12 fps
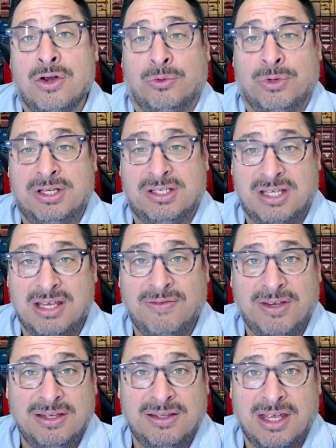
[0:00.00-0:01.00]

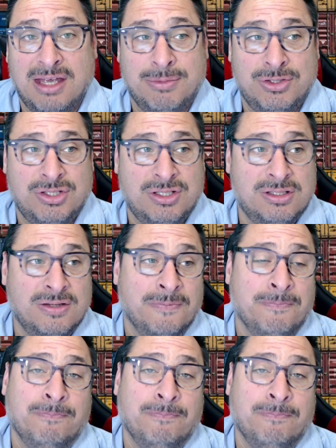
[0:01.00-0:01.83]
receiving the images